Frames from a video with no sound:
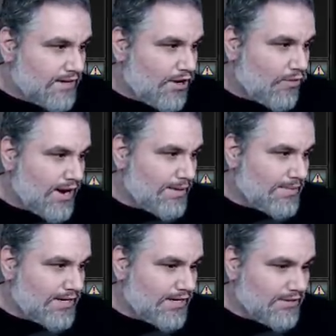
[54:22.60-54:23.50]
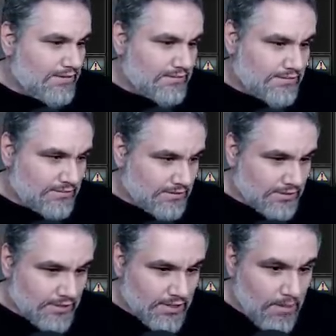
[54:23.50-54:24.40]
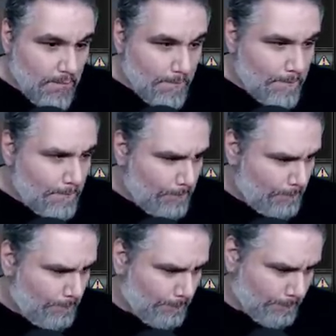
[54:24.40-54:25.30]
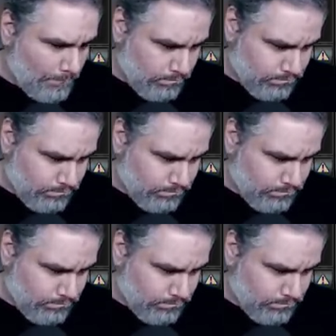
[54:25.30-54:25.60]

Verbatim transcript: All right, my dude. So they're playing Mardu.